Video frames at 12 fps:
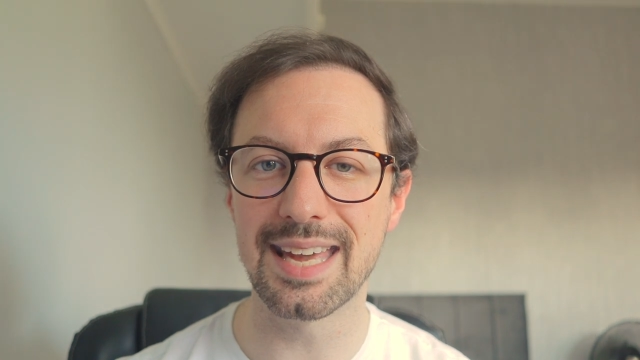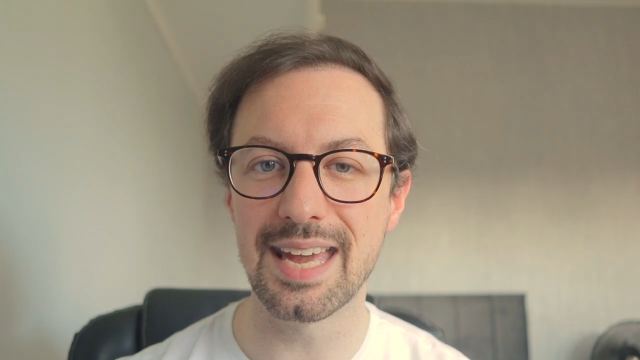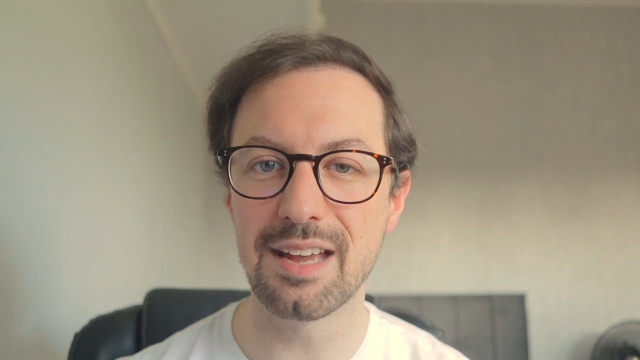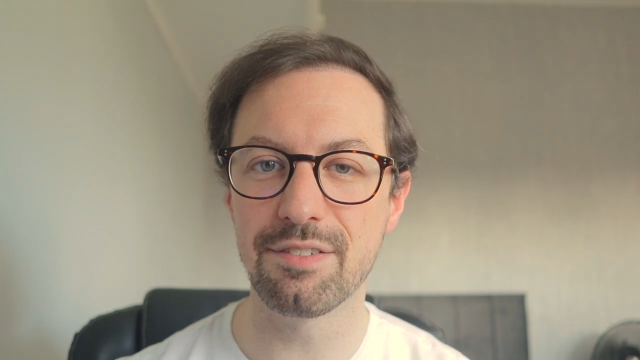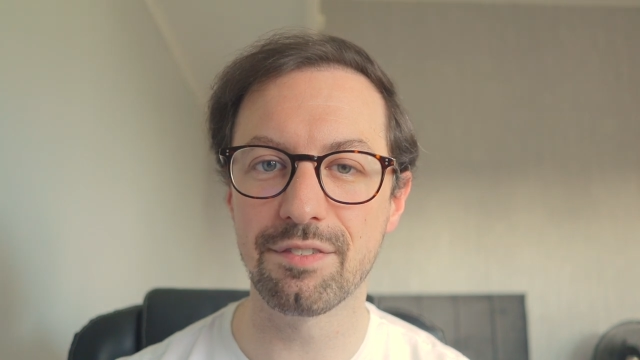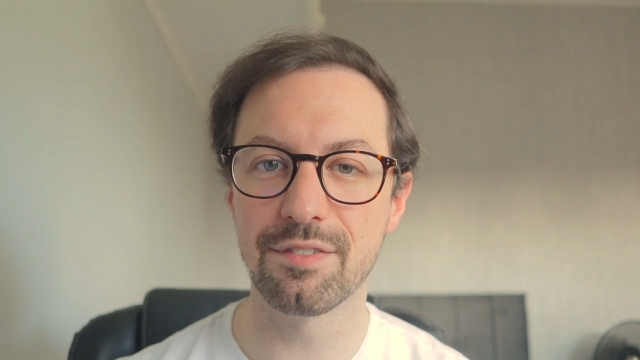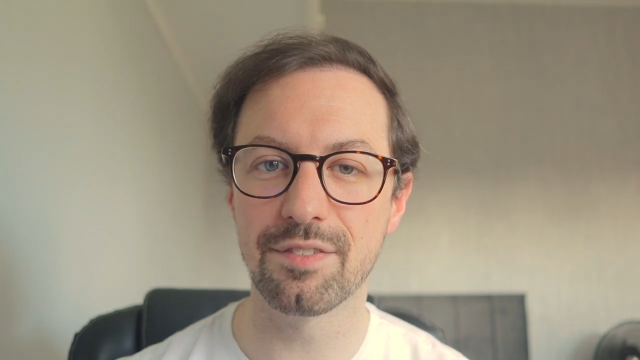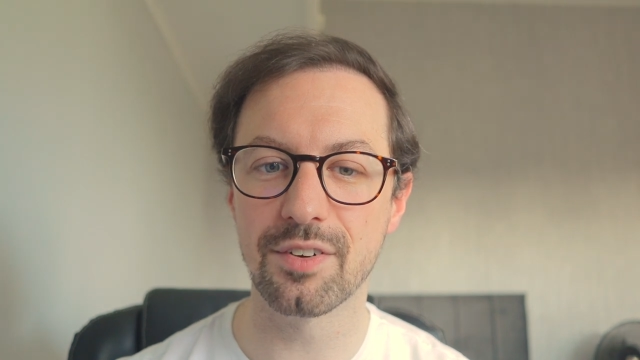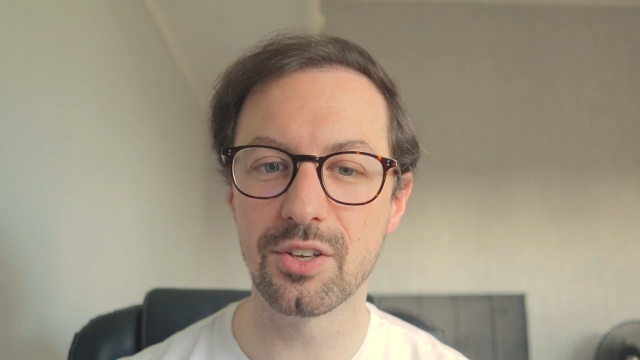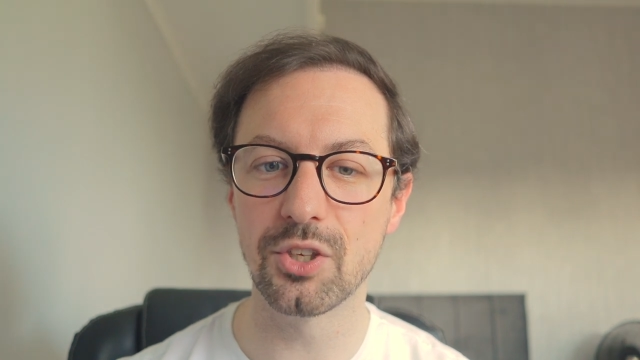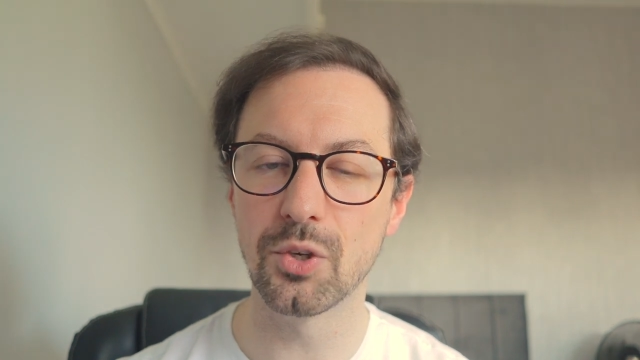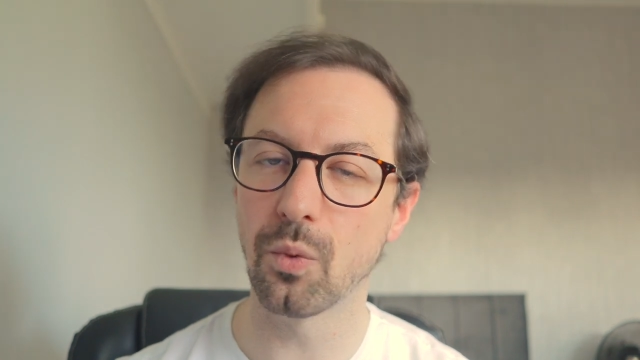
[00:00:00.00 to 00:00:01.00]
if
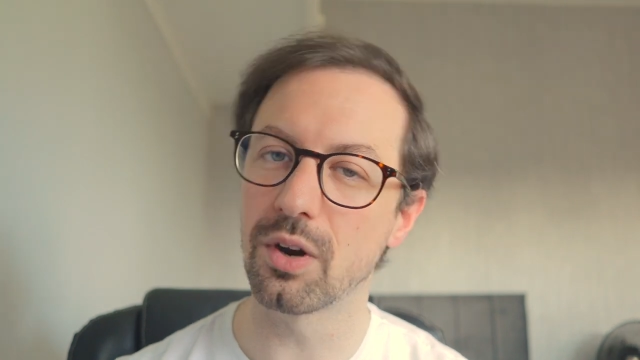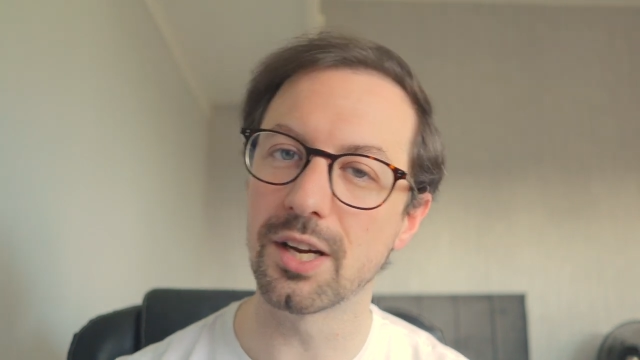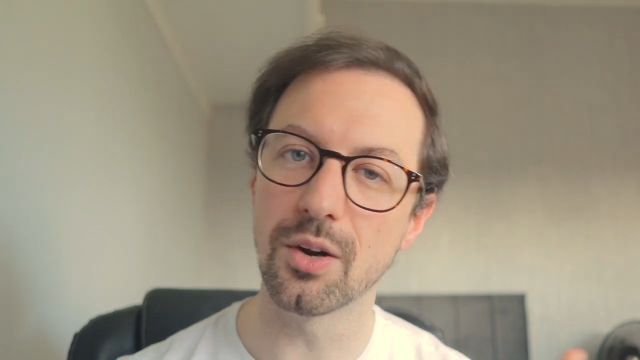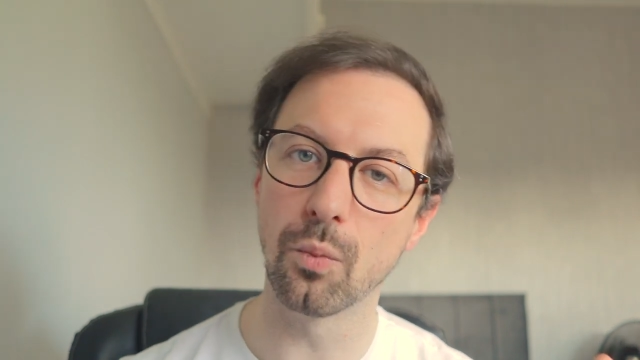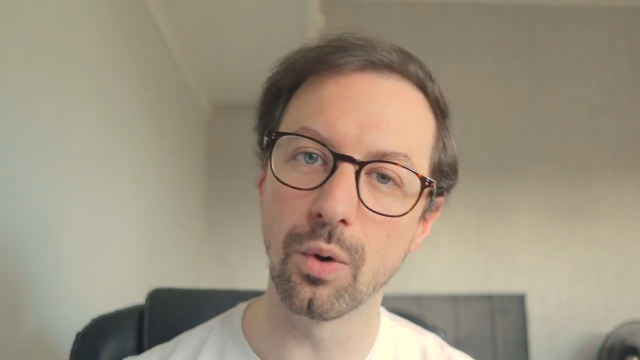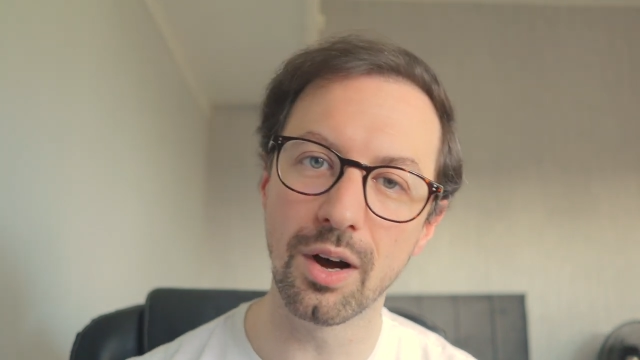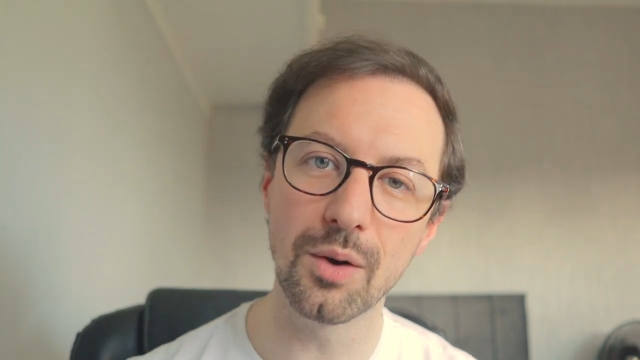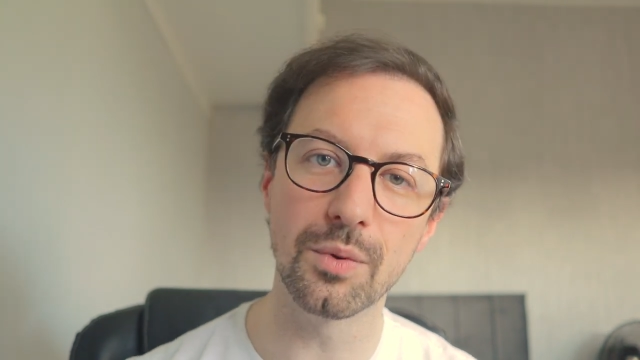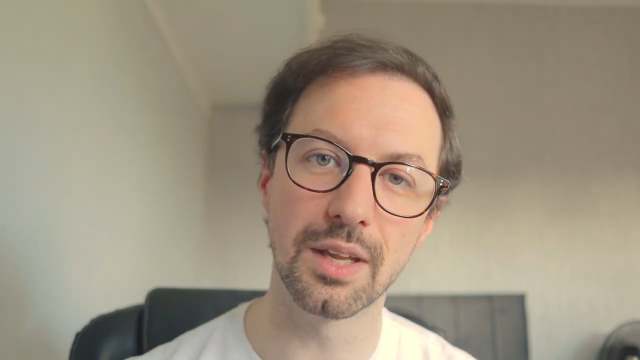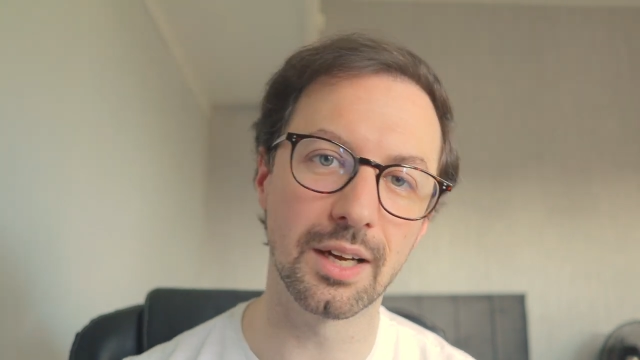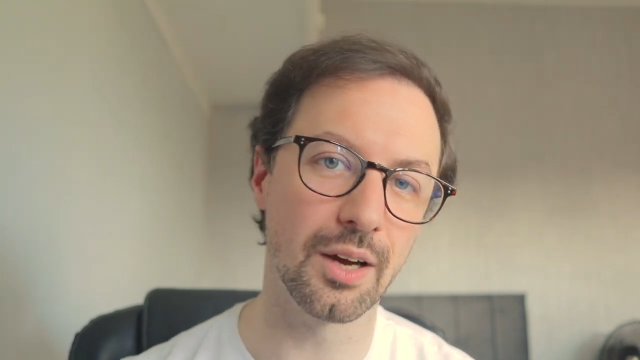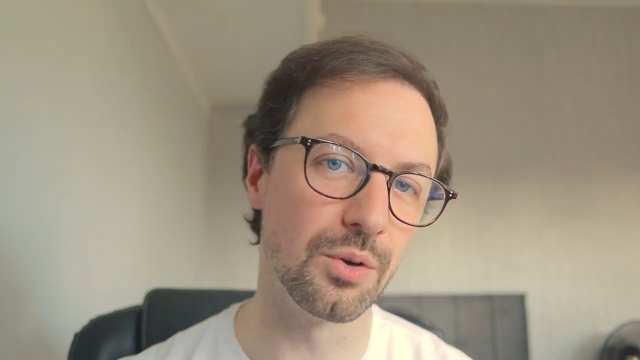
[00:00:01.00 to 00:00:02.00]
you wanted to work
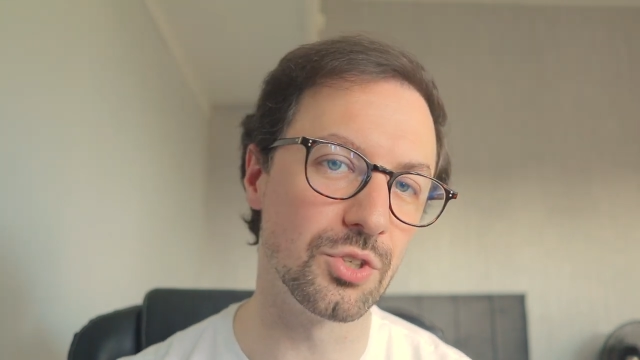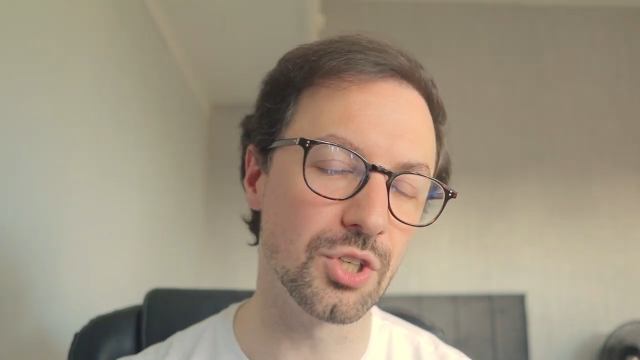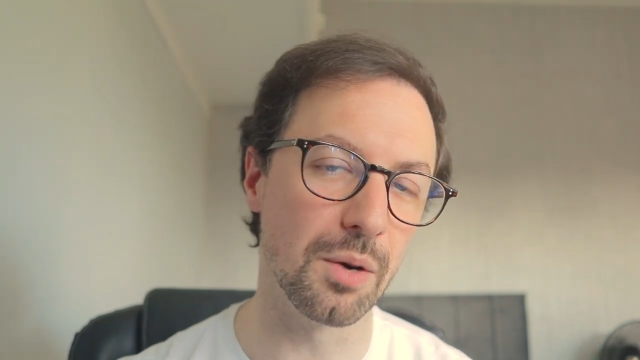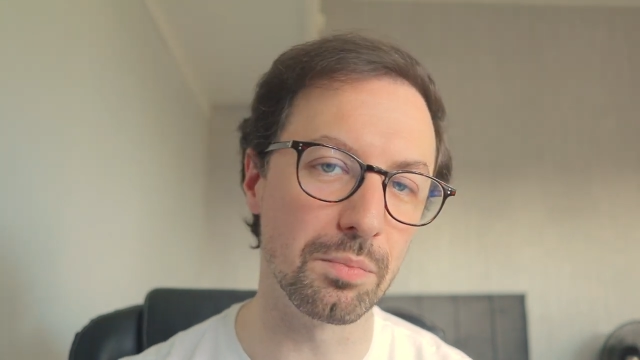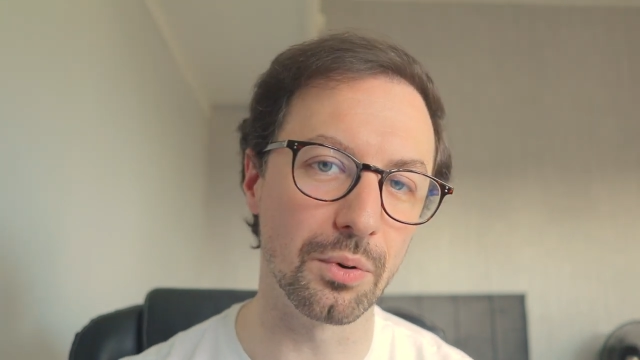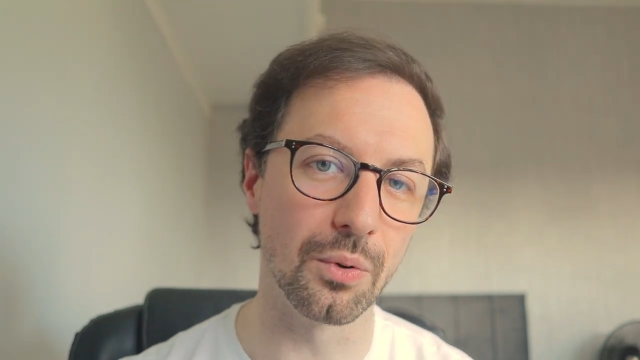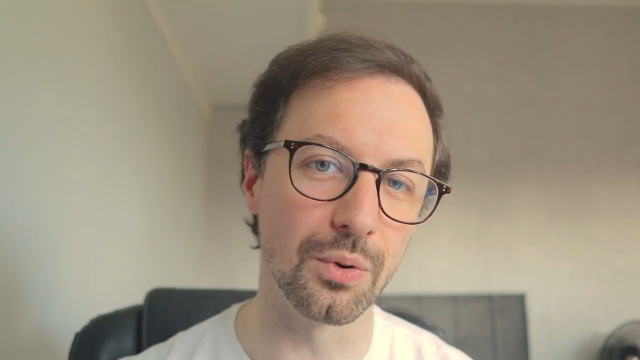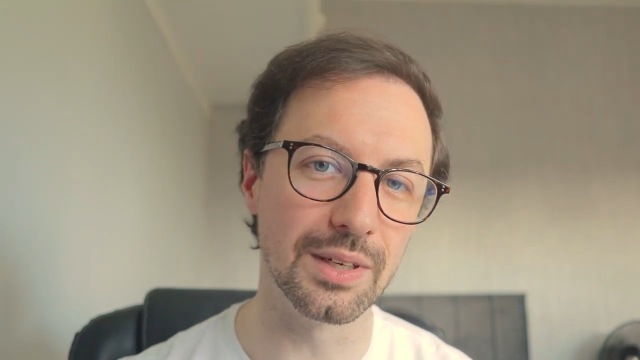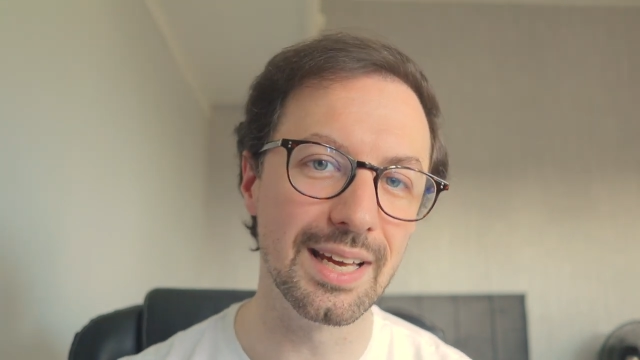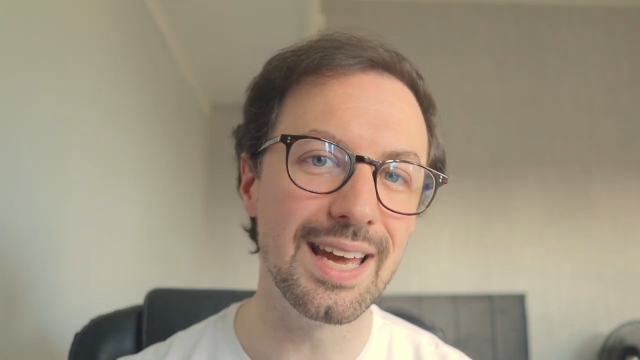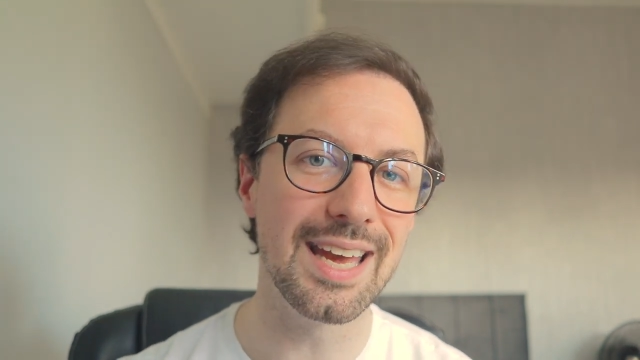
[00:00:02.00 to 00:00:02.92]
with a coach abroad,